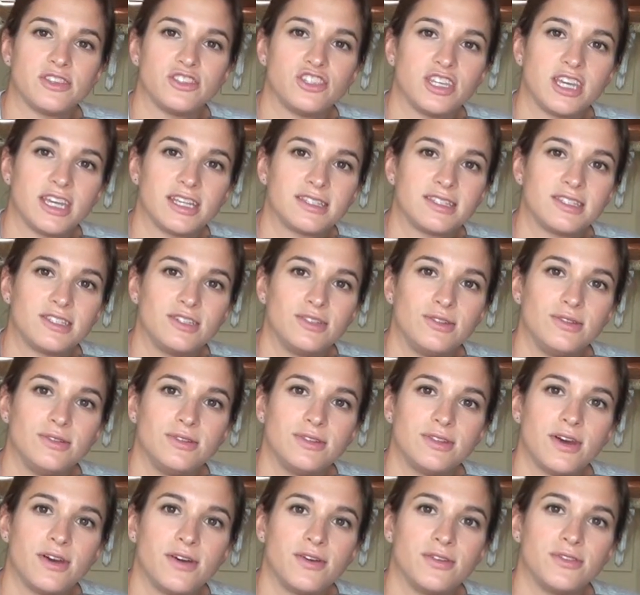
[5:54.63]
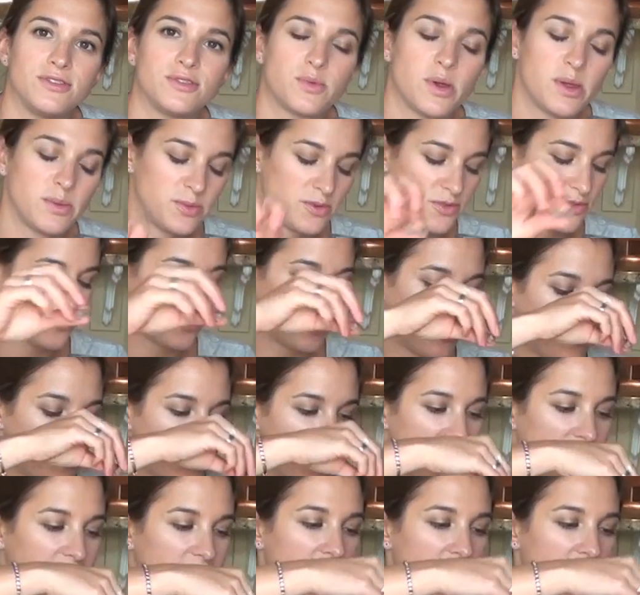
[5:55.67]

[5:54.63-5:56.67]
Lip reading: And she gets 2 of those right before bed